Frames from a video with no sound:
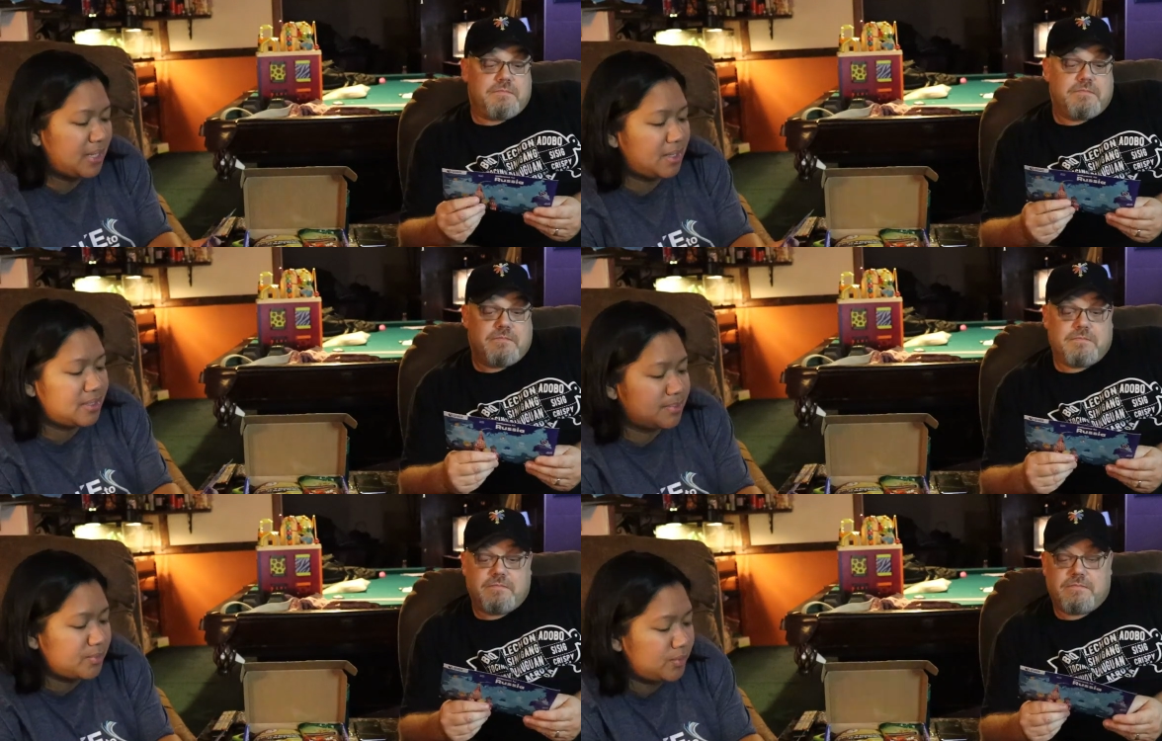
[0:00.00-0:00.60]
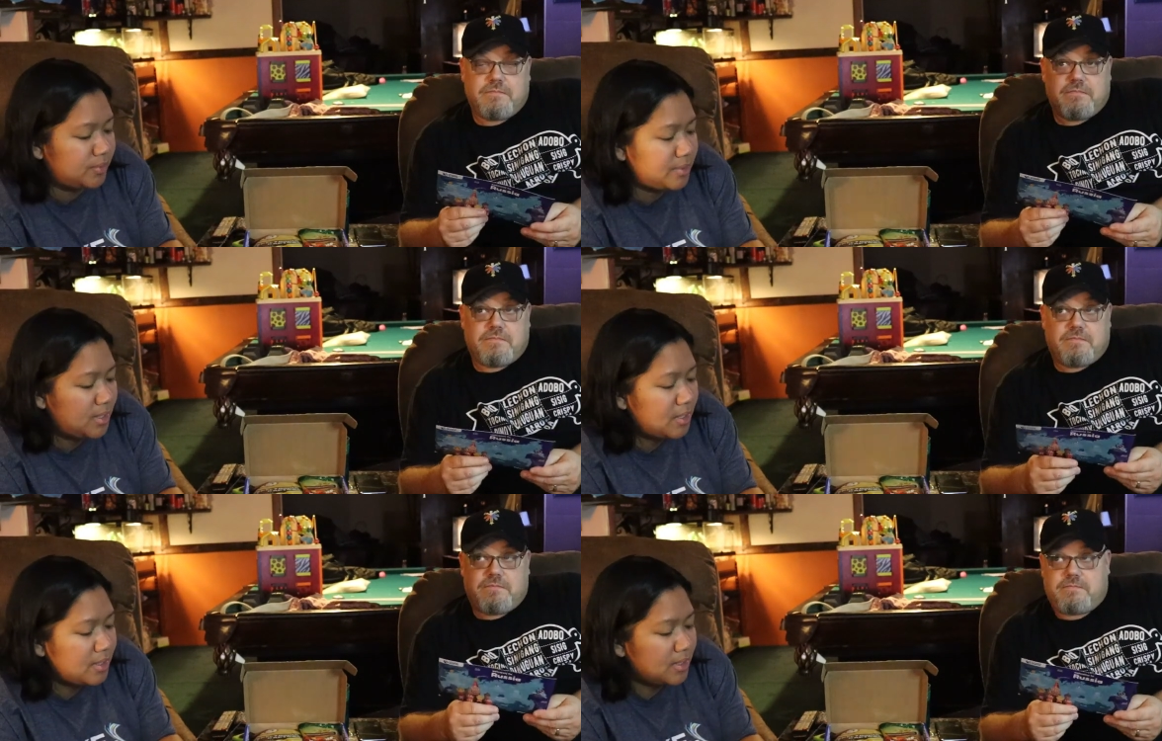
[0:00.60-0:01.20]
Speaker 1: B. the moon,
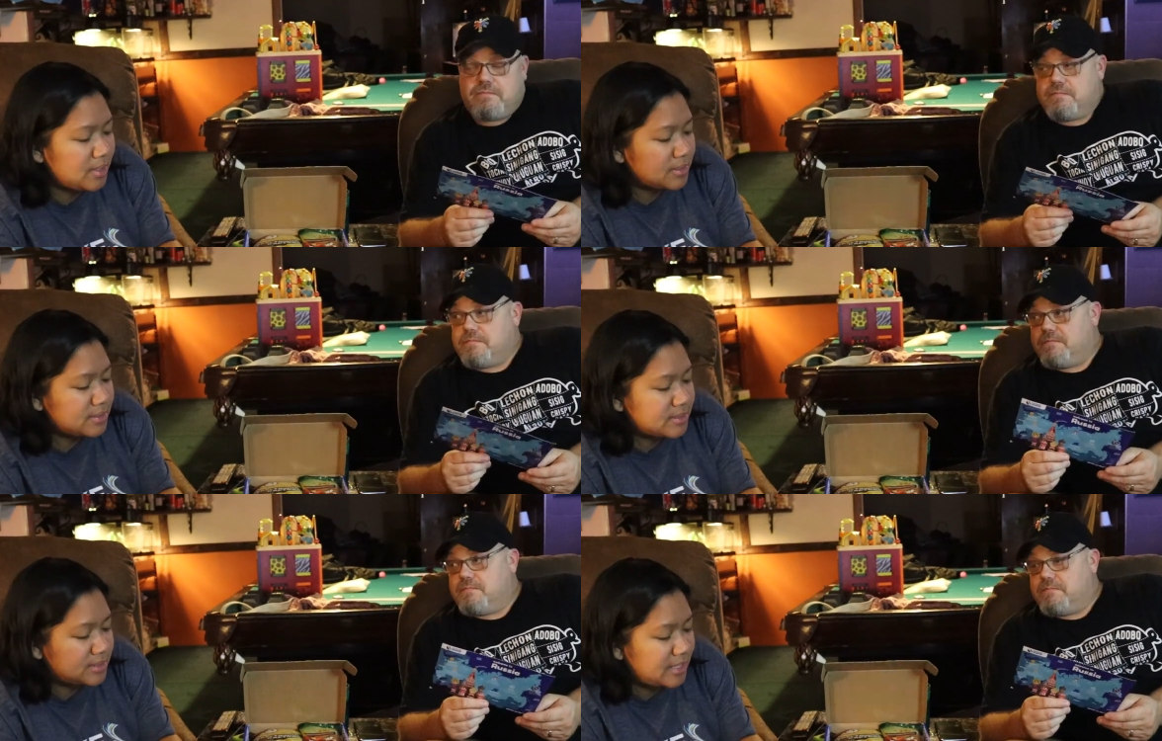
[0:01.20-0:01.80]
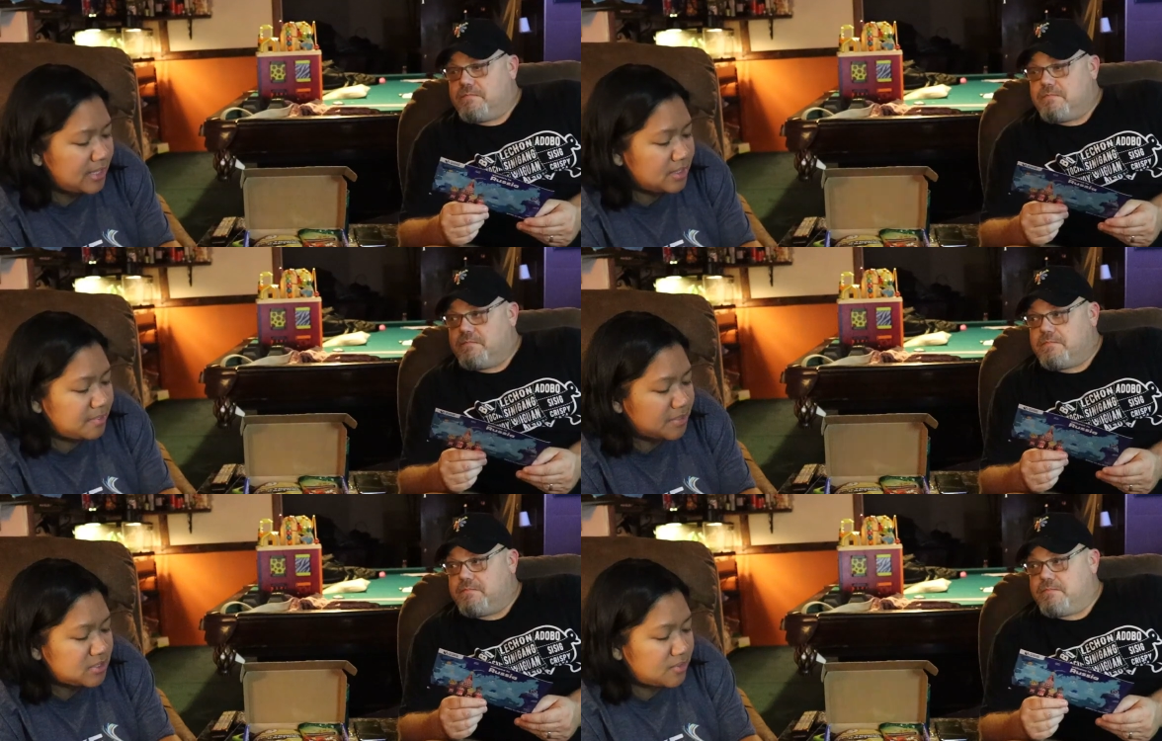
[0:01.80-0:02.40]
C. the
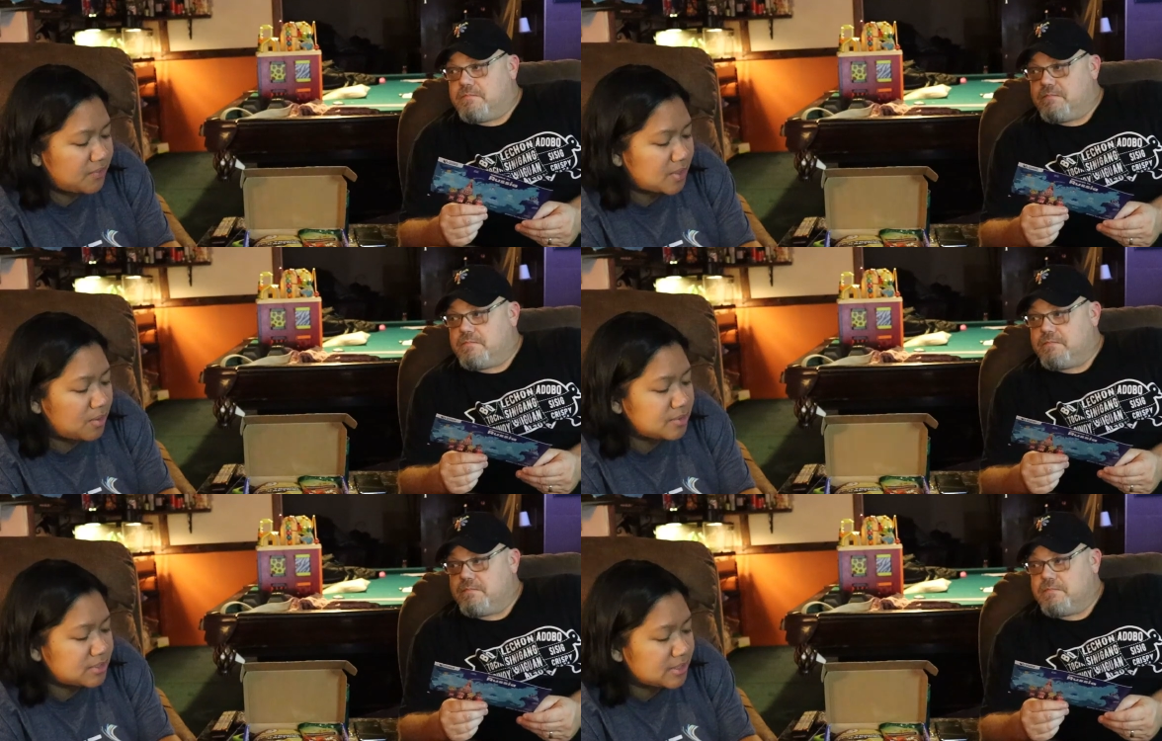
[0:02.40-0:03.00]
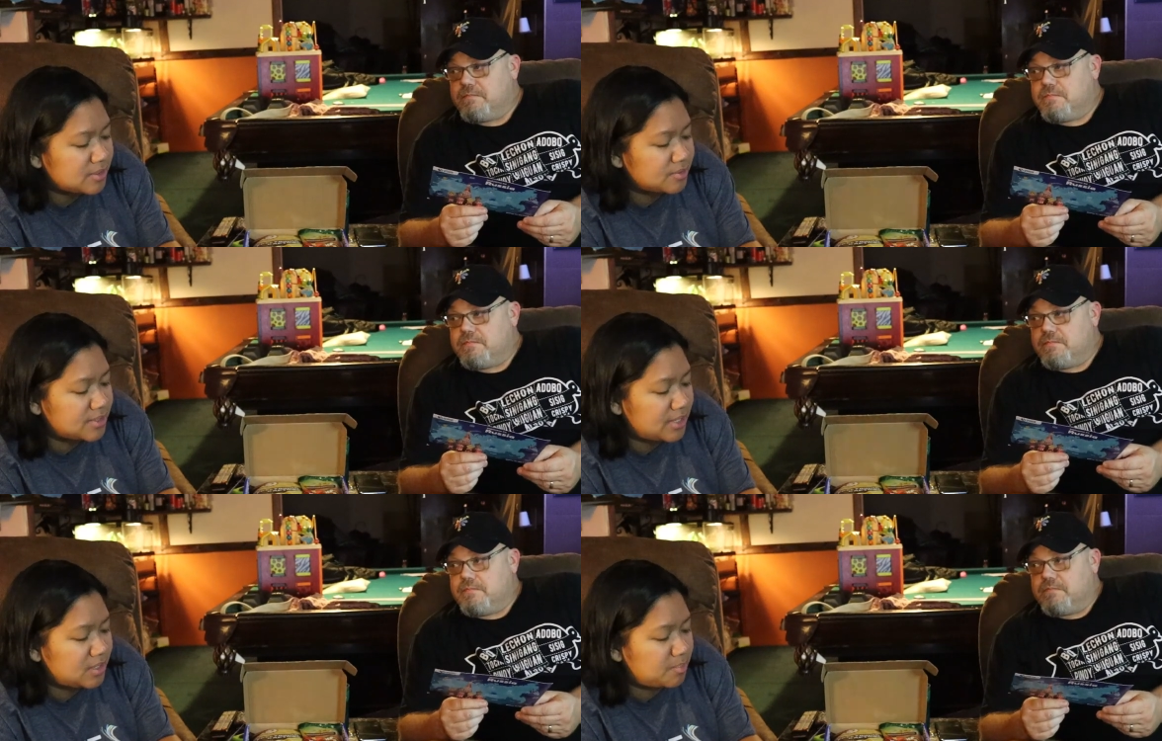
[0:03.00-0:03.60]
Pacific Ocean, or
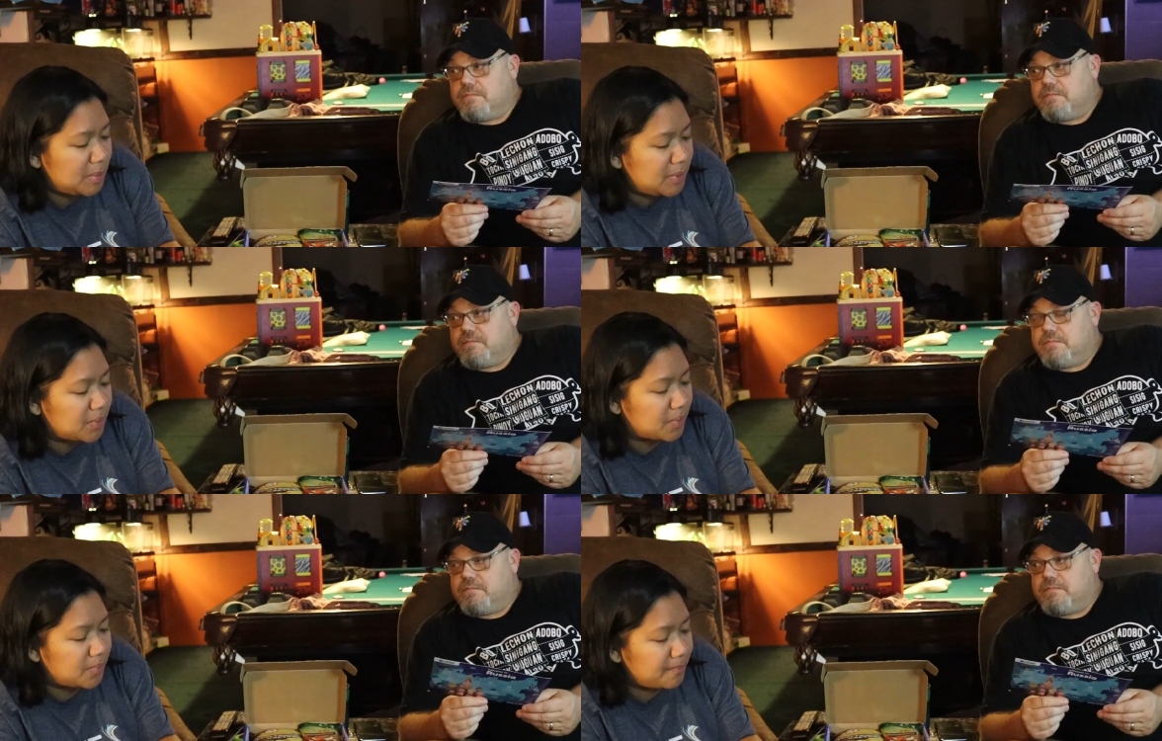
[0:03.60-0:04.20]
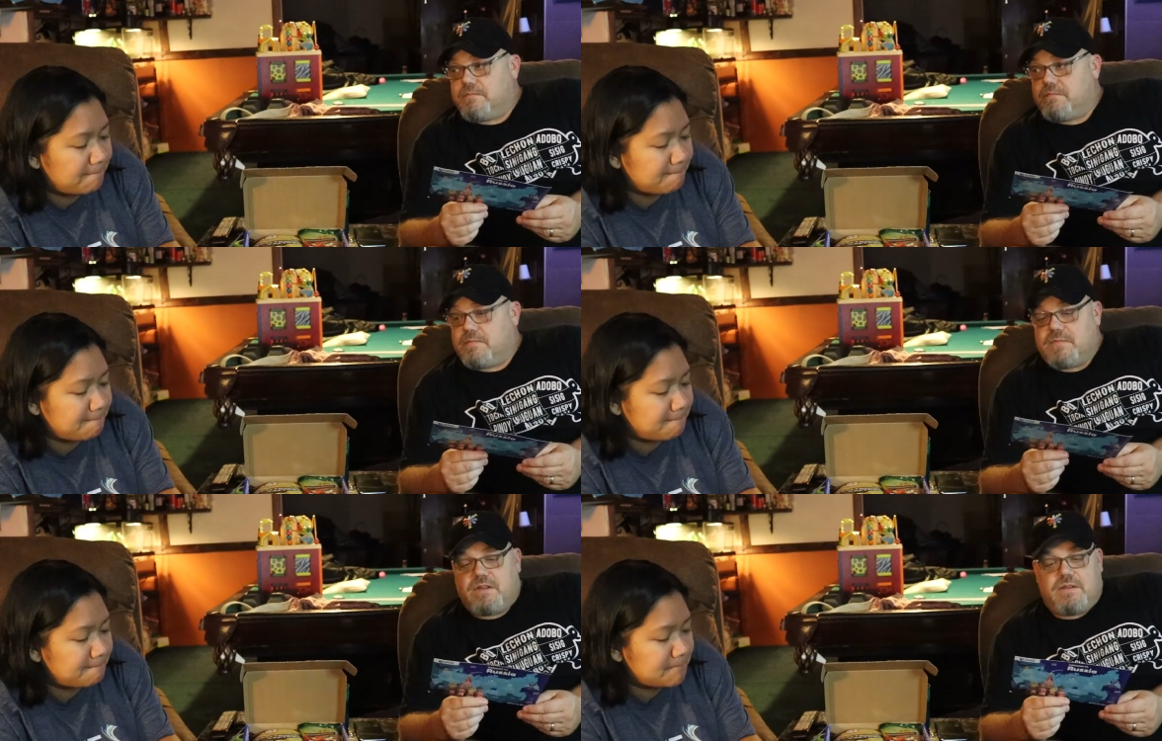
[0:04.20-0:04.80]
D. the Pluto.
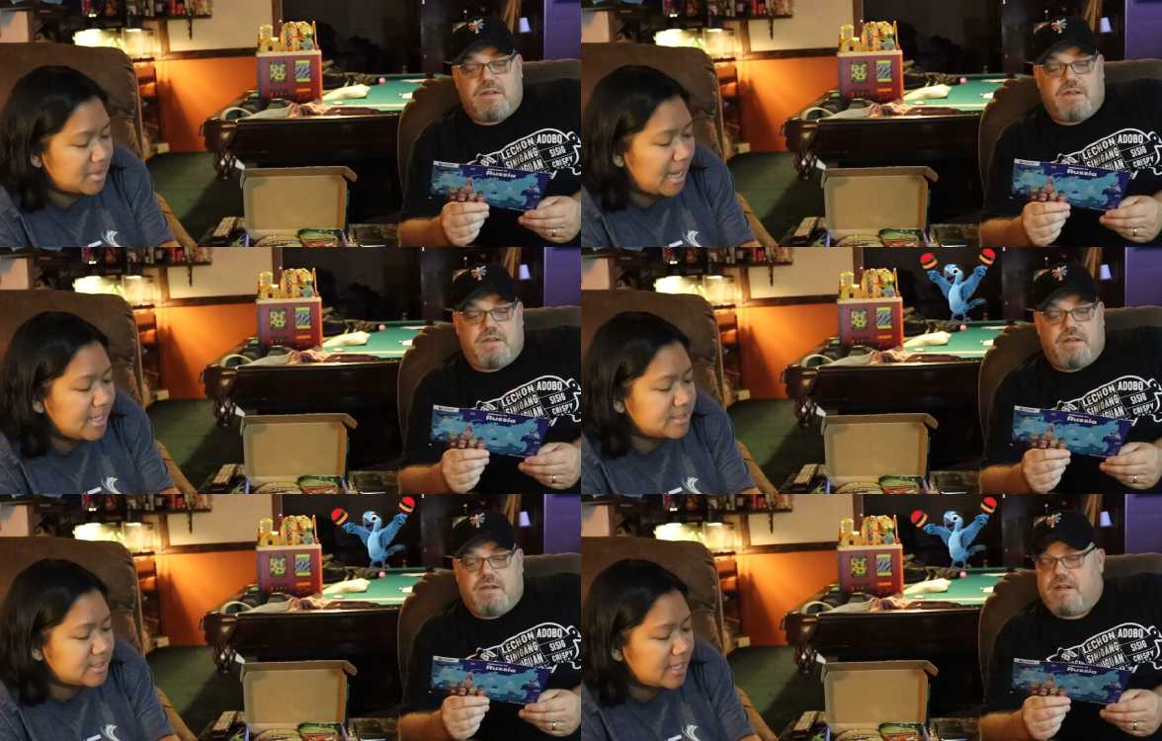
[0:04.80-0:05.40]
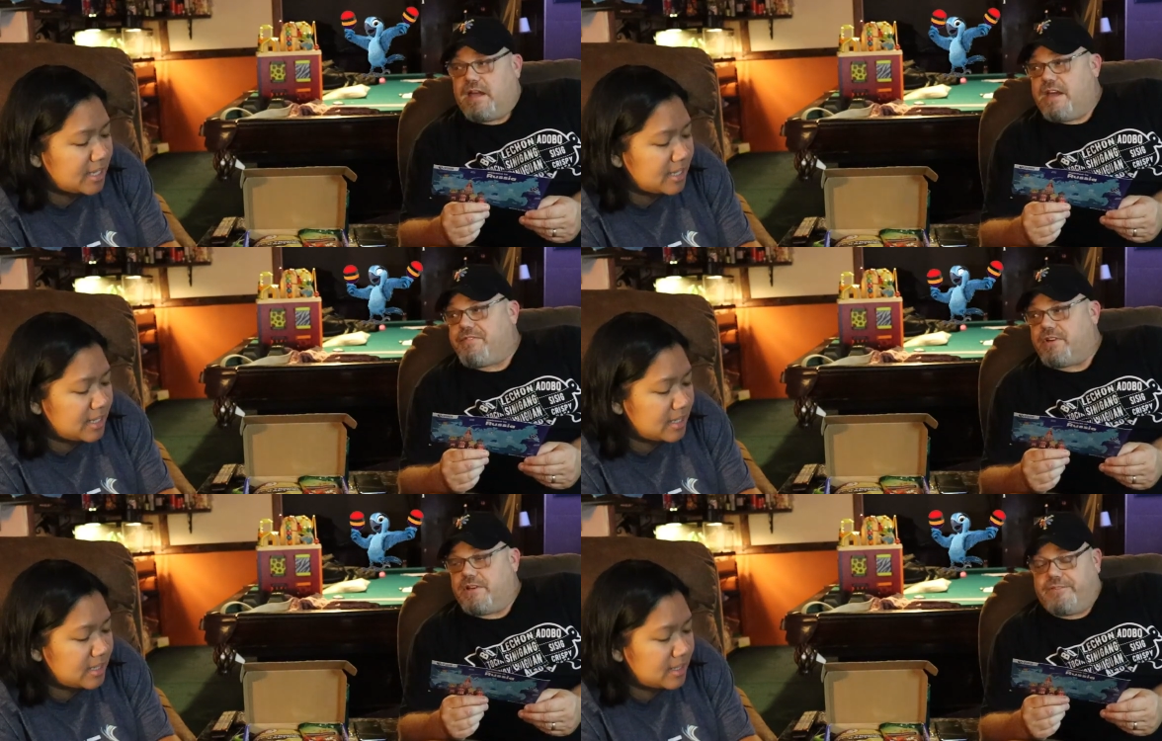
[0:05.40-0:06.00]
I'd
Speaker 2: say
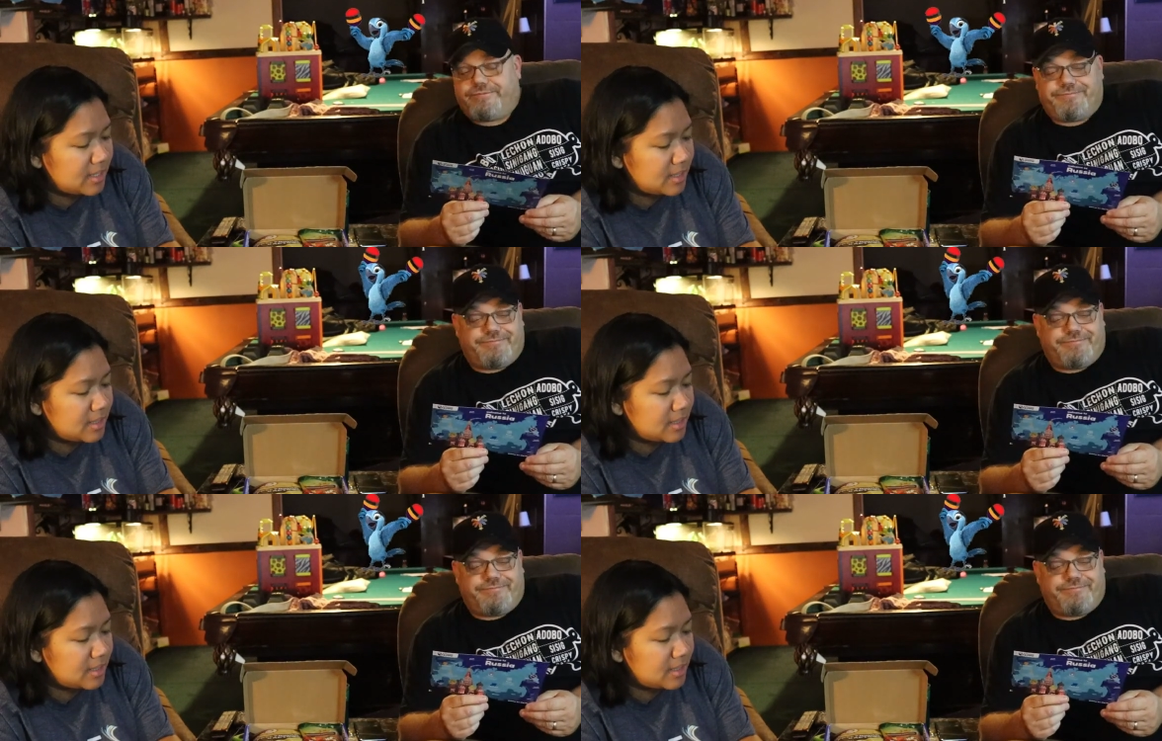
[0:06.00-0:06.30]
Africa.